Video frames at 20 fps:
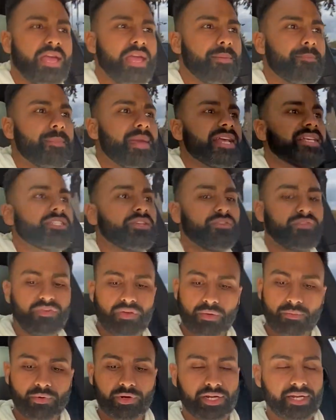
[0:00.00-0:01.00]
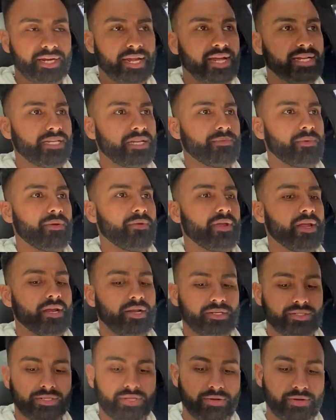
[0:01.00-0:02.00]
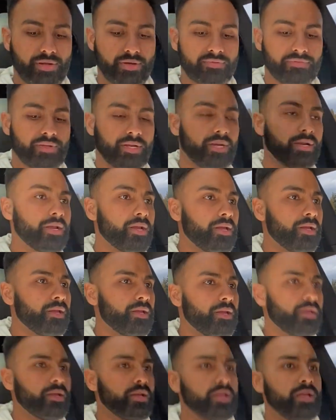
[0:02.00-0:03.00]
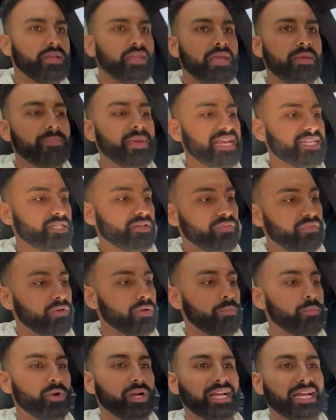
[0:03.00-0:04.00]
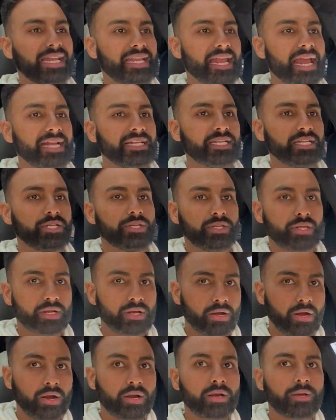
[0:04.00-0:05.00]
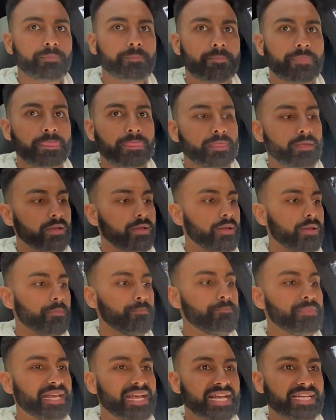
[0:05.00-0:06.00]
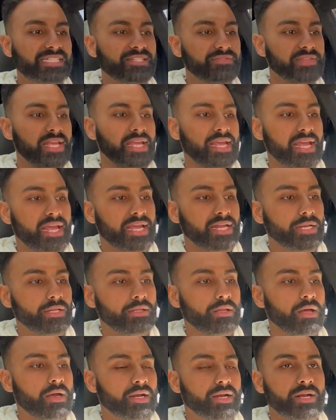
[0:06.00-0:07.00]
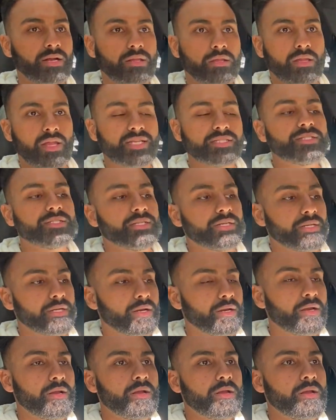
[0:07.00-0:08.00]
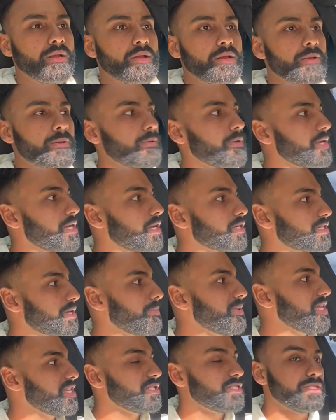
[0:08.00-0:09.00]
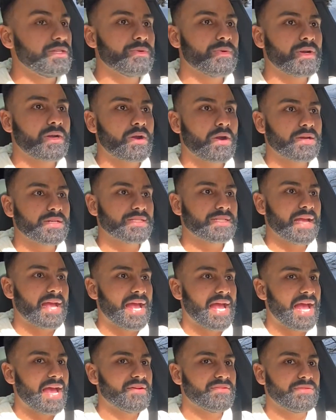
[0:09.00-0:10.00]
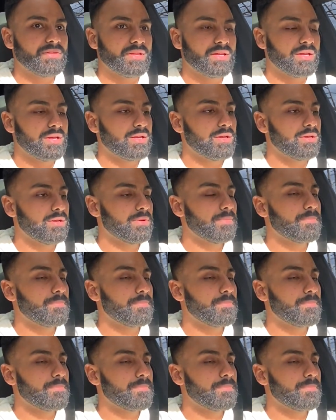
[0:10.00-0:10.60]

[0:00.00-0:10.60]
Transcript: makes you feel more connected. My radar's going off there. It makes you feel more connected to the car because of the analog cluster. You know, some of these newer cars that have the